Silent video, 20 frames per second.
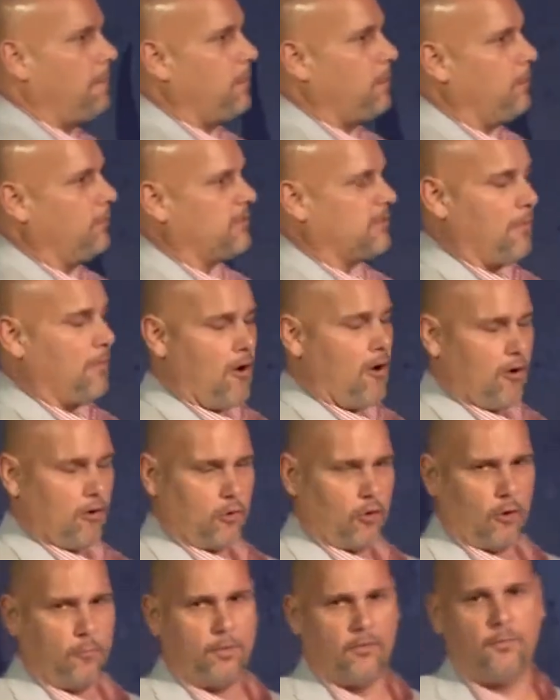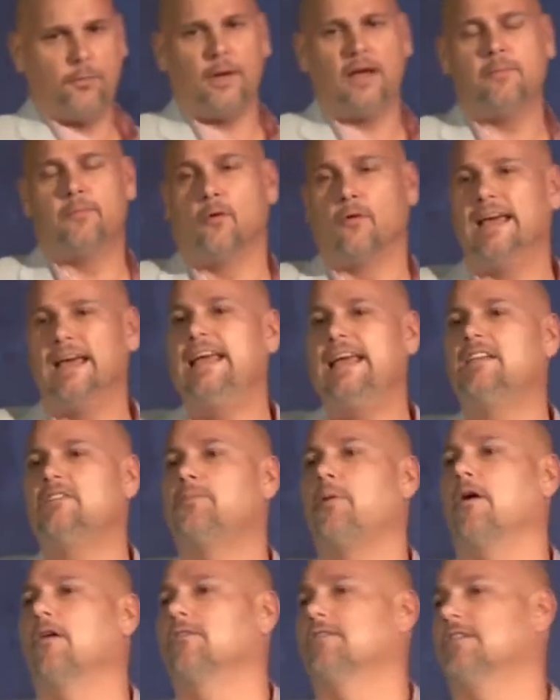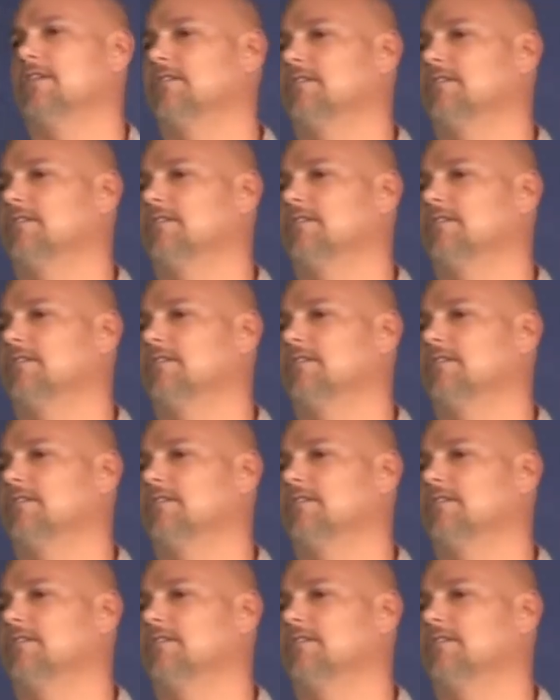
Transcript: Small group of people, each person is